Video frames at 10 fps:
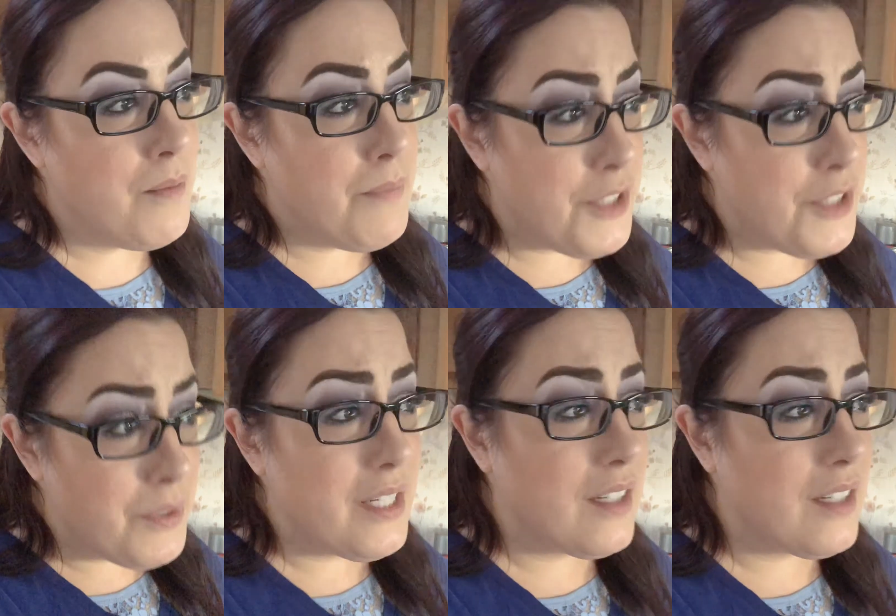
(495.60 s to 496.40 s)
been
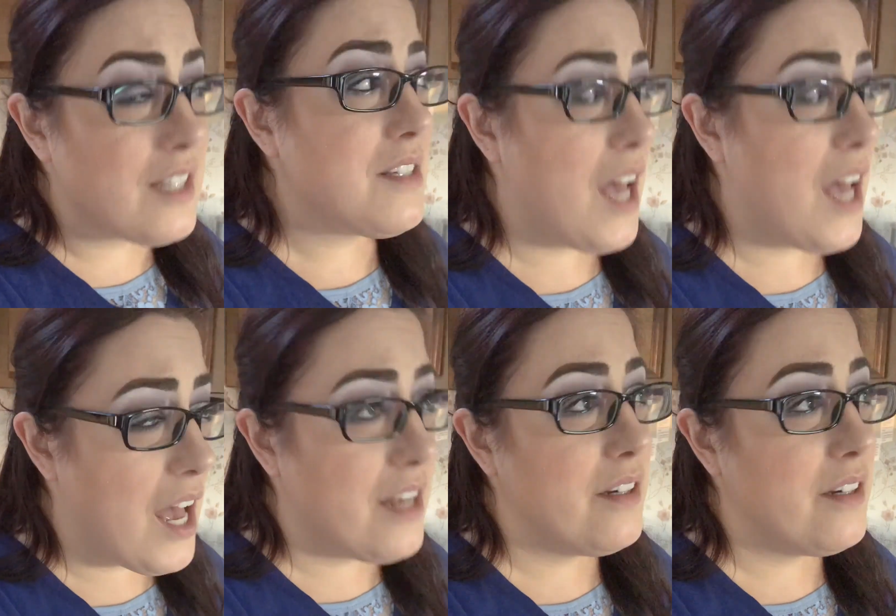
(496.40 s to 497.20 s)
doing a
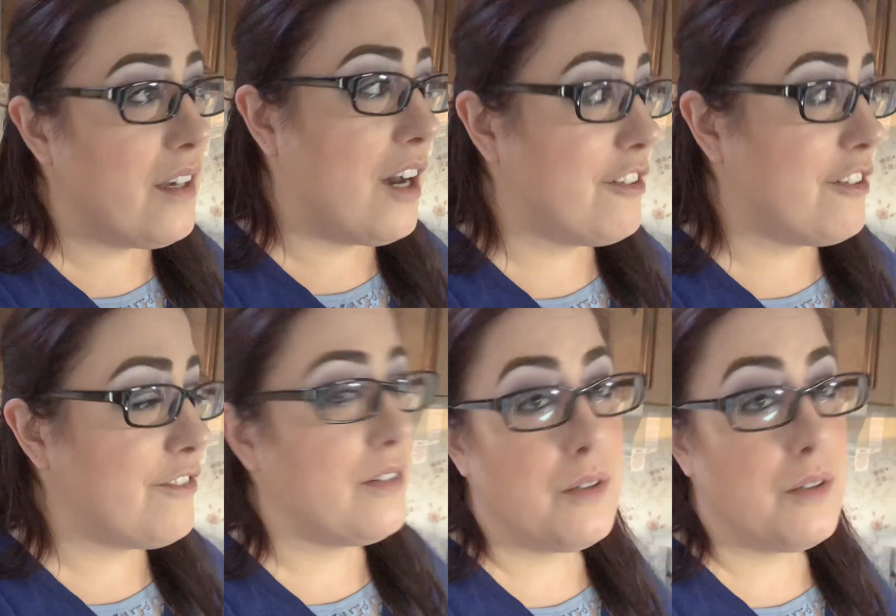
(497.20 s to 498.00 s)
ton
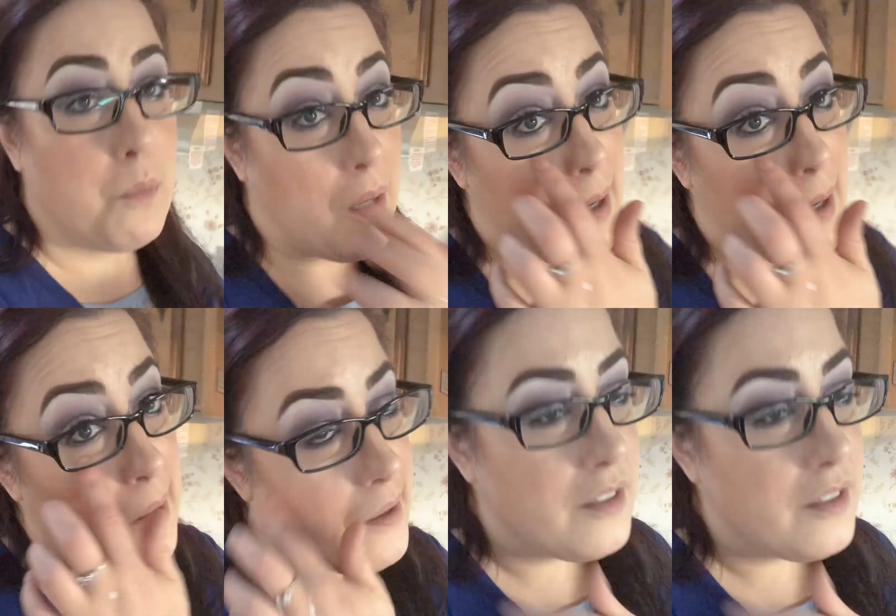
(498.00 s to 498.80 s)
of
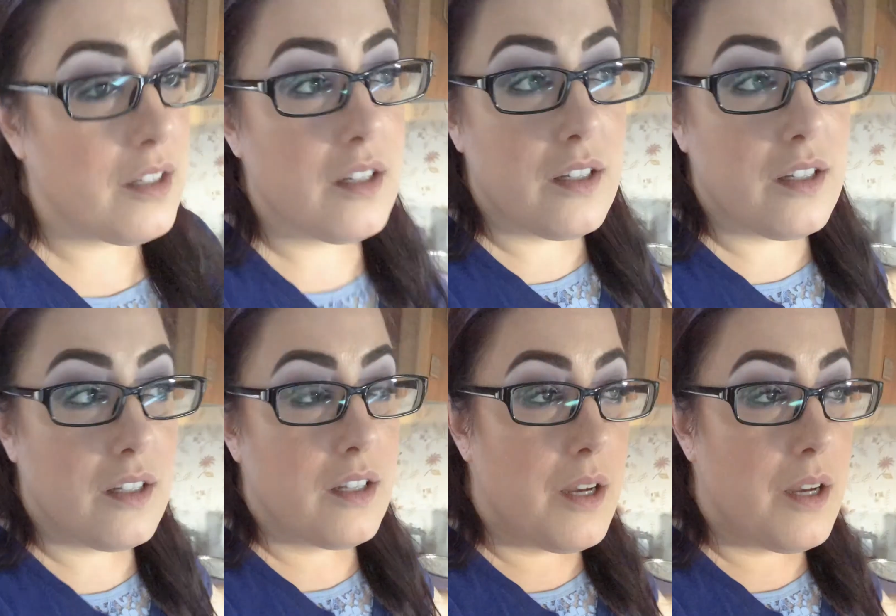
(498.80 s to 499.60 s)
work,
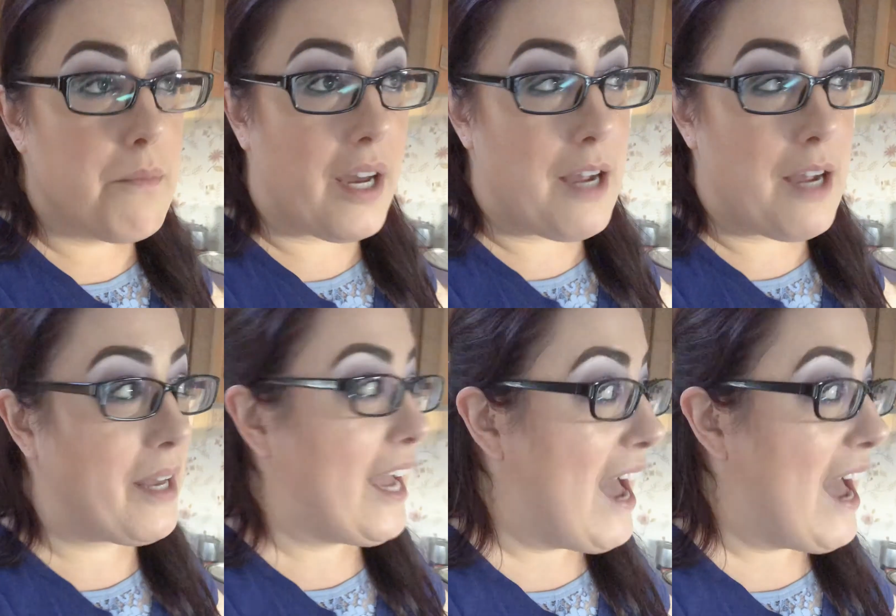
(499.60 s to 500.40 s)
but I'm
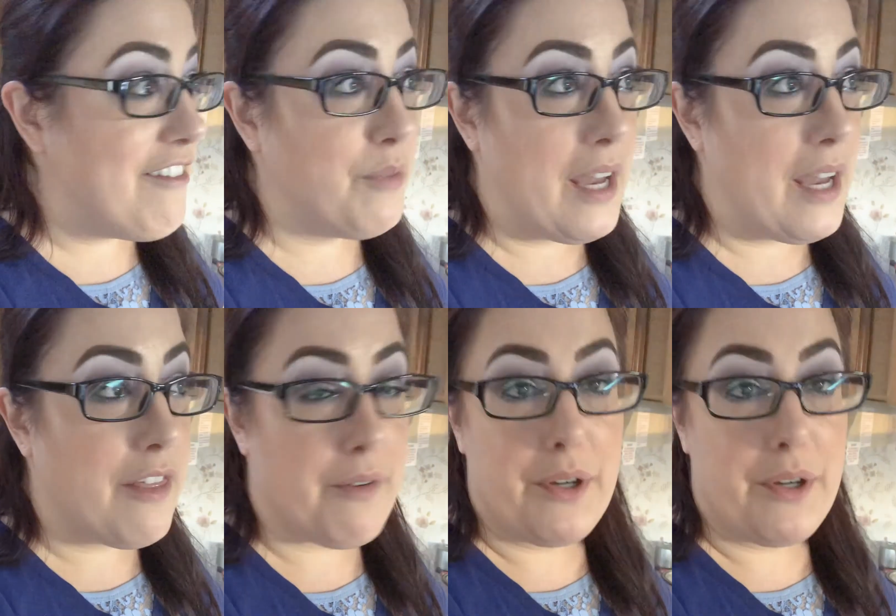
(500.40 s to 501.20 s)
like halfway
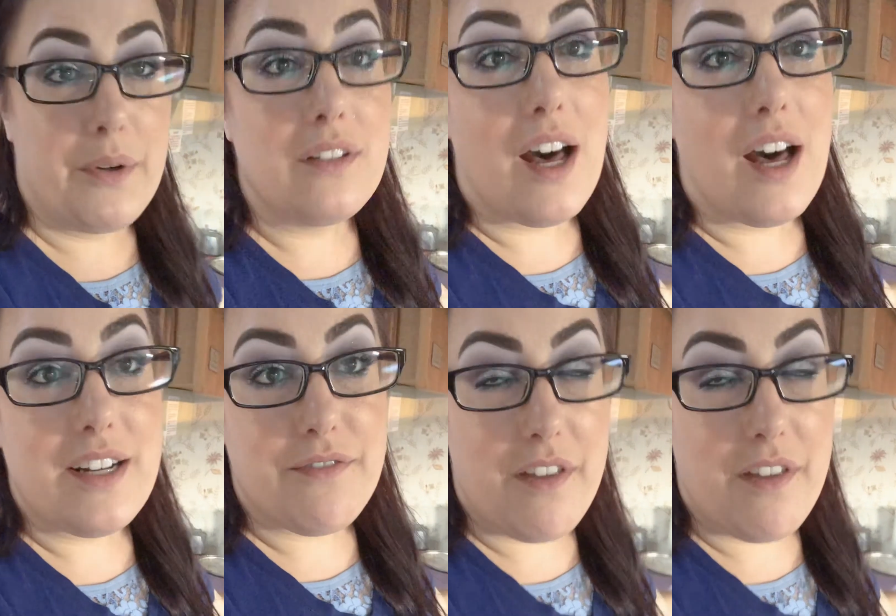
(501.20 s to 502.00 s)
through a lot
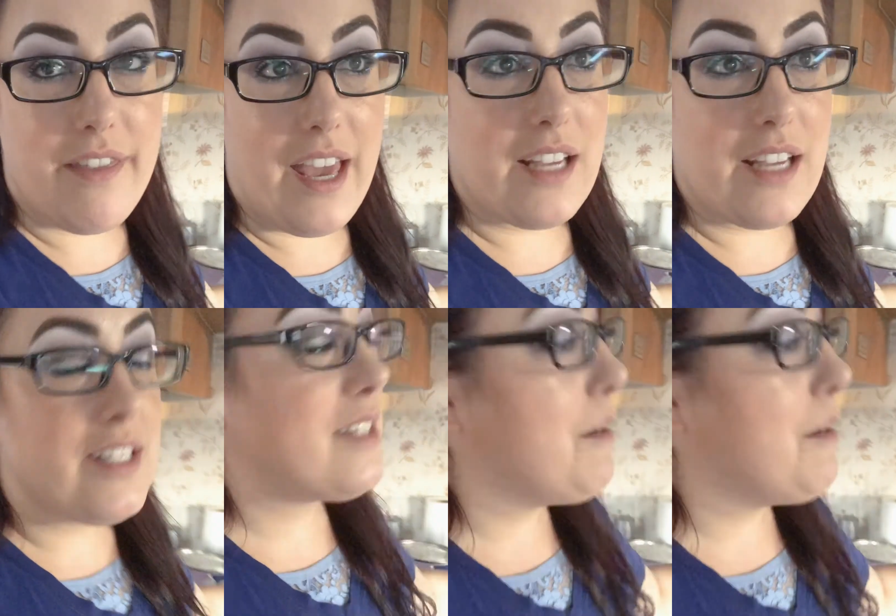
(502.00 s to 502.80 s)
of different
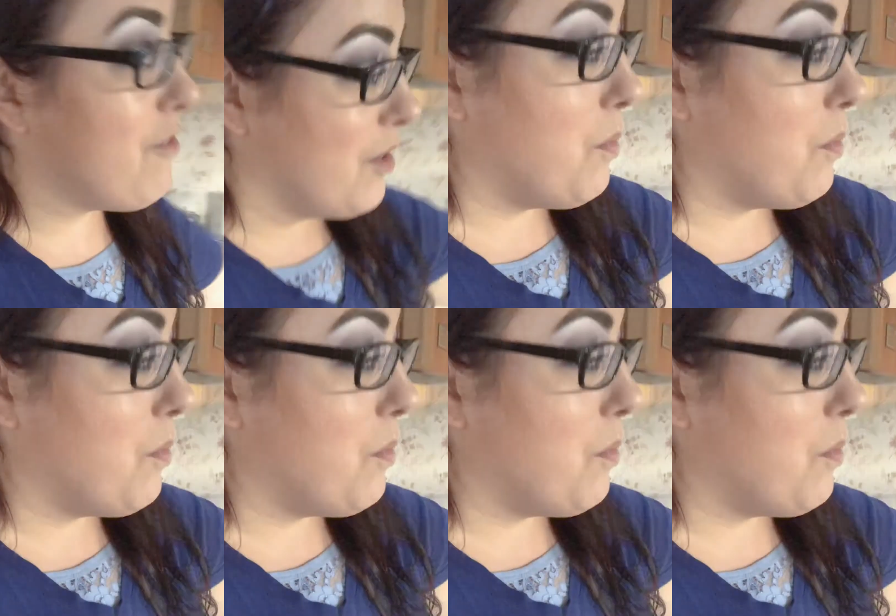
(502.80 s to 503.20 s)
things except for the